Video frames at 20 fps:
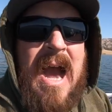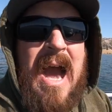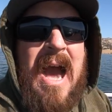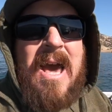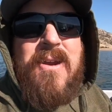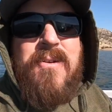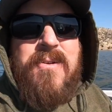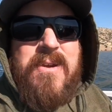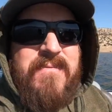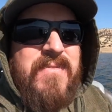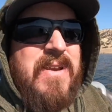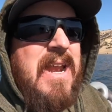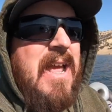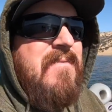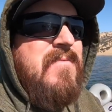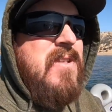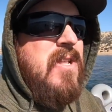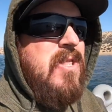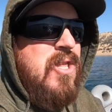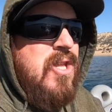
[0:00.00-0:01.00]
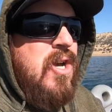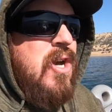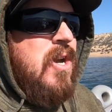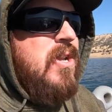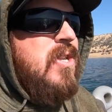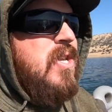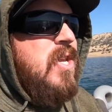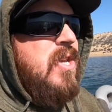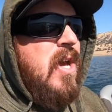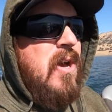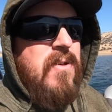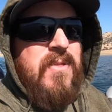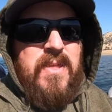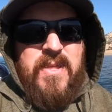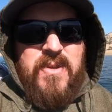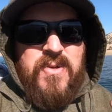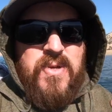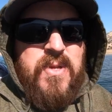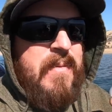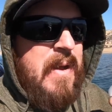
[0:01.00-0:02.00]
I don't even have to look to know that
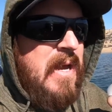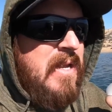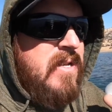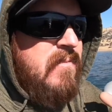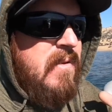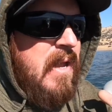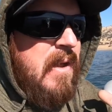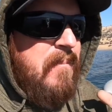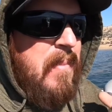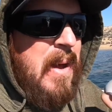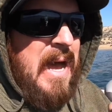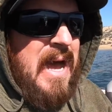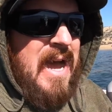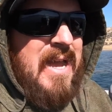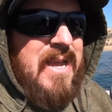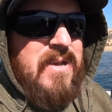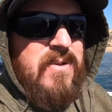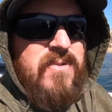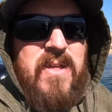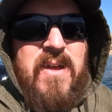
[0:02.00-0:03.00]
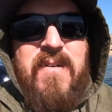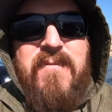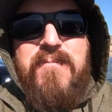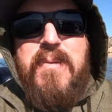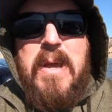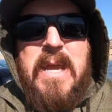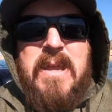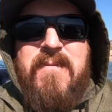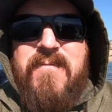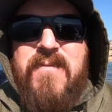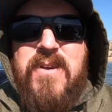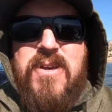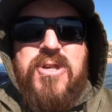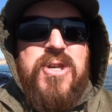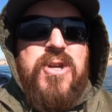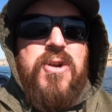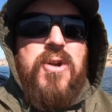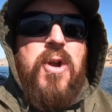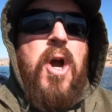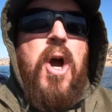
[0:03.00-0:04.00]
there's about to be a pile of bait fish
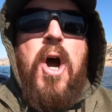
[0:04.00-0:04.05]
here.